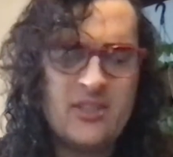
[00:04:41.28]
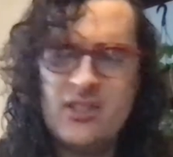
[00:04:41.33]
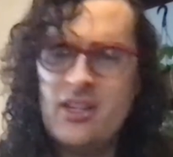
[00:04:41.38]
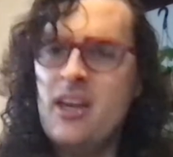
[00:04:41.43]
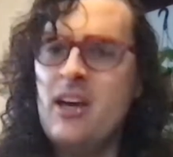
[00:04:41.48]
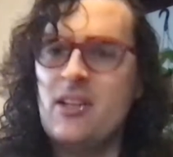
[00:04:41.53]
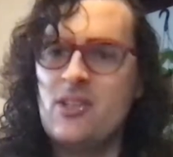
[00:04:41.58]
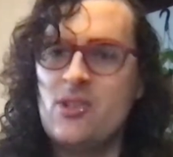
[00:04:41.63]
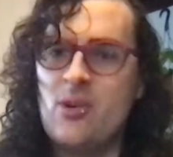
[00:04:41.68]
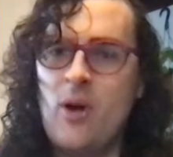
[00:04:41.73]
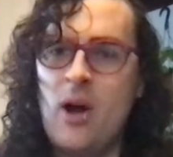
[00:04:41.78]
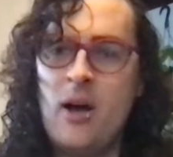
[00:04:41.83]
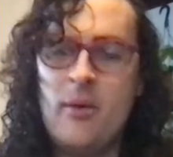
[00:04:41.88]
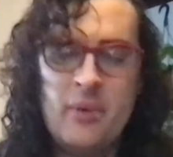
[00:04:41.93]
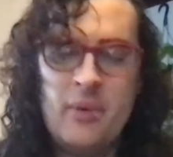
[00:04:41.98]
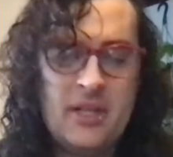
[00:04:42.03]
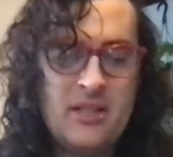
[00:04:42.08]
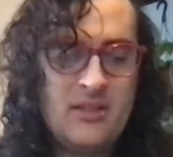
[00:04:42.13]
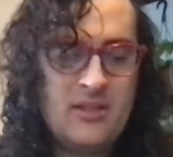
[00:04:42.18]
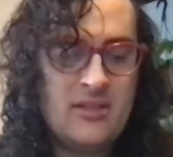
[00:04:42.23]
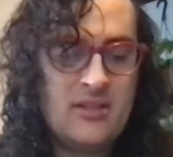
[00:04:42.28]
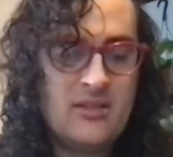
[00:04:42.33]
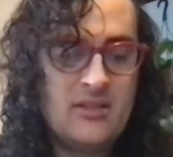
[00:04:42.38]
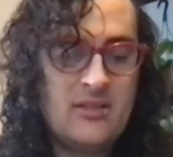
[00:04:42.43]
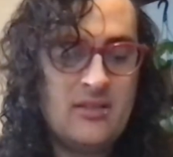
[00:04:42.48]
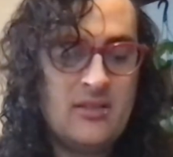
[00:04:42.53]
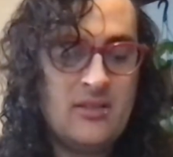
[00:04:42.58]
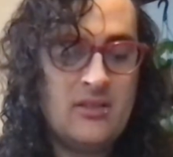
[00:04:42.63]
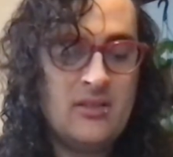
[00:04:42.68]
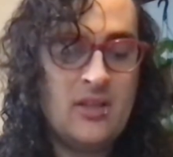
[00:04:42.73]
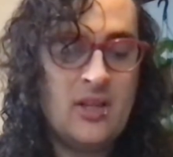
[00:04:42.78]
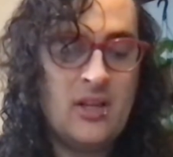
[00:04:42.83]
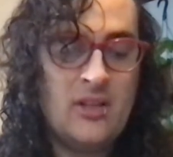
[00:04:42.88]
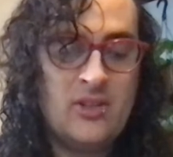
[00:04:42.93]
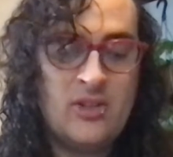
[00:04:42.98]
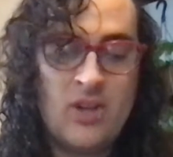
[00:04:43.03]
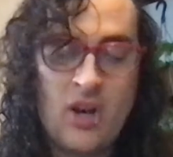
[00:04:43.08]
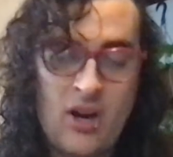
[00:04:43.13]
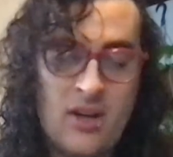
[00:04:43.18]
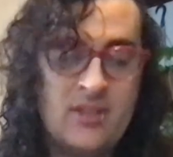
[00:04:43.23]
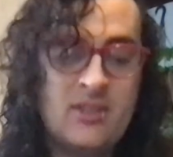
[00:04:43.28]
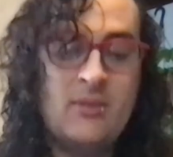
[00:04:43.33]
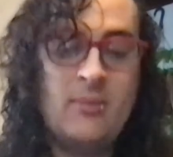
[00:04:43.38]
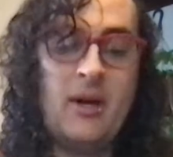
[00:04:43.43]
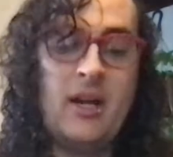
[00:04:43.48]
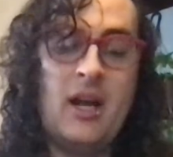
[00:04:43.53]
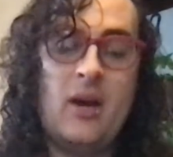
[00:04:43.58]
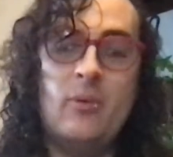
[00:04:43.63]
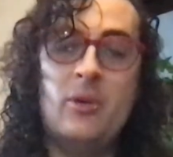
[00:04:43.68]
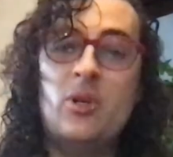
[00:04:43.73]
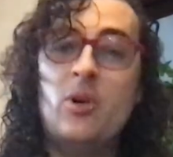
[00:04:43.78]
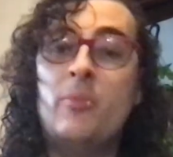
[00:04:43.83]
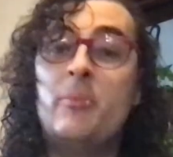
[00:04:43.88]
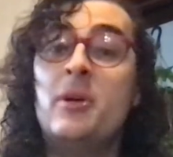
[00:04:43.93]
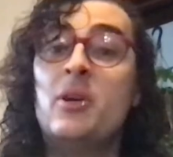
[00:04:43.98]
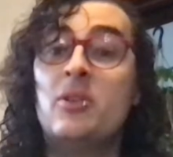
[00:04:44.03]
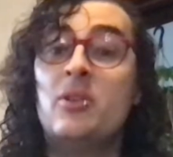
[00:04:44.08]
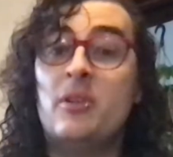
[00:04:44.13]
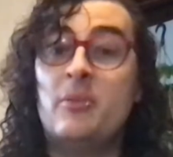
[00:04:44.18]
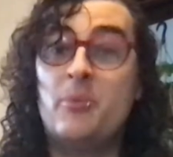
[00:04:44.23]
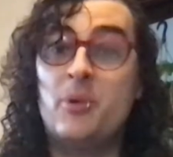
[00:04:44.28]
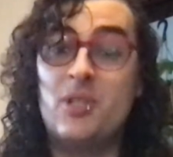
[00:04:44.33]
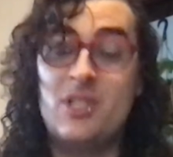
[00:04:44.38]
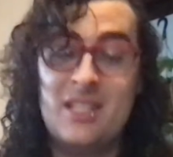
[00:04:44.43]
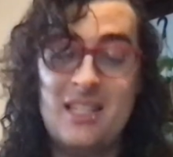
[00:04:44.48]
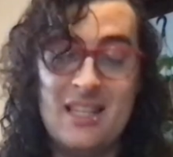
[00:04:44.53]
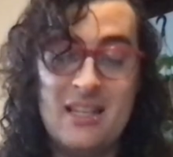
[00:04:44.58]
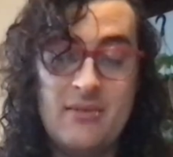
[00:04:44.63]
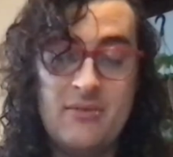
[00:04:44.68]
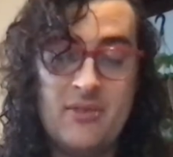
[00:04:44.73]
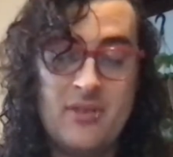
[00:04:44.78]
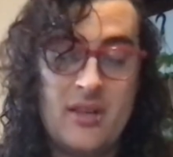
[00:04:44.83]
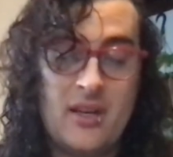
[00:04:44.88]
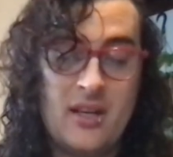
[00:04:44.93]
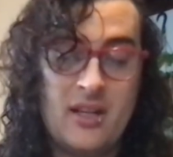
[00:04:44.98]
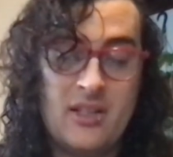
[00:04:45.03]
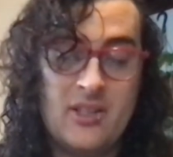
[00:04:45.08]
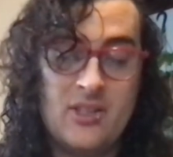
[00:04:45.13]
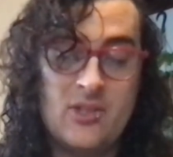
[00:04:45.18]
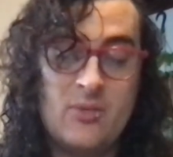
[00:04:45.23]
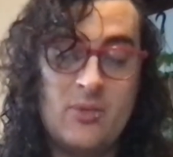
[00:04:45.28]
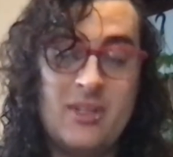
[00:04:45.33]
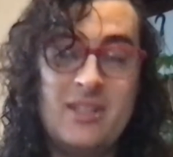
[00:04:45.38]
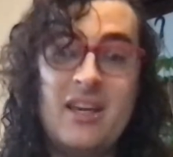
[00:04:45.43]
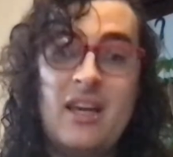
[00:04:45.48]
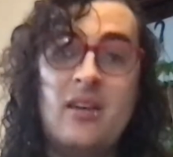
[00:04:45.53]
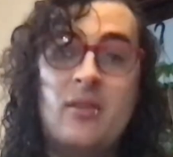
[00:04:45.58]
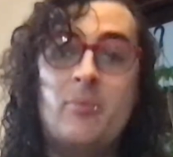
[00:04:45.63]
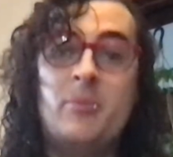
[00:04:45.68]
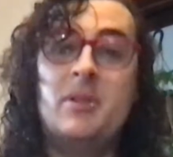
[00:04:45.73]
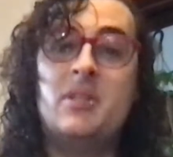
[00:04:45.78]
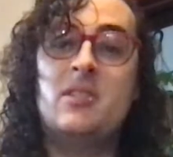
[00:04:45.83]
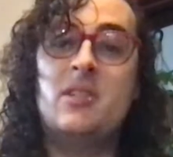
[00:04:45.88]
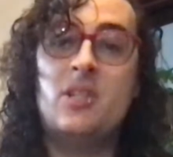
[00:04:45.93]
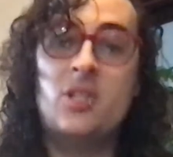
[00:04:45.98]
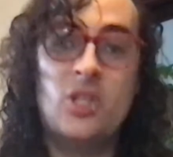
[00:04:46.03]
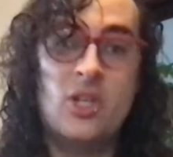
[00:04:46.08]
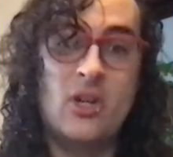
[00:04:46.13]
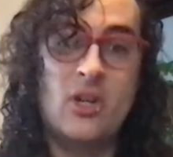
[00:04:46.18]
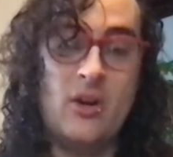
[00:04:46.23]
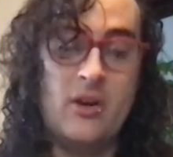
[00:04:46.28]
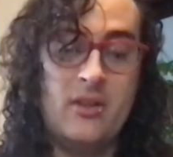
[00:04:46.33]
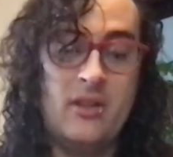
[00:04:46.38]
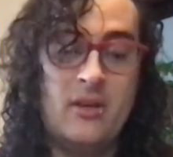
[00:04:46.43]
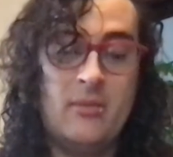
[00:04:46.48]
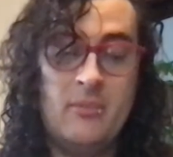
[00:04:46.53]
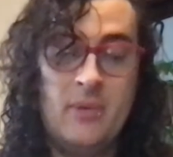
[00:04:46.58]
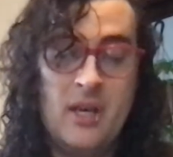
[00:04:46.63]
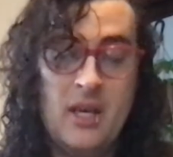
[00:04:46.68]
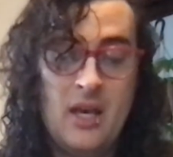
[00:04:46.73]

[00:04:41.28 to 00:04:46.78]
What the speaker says: So Ahmed talks about how we don't merely perceive things, we take a position on them,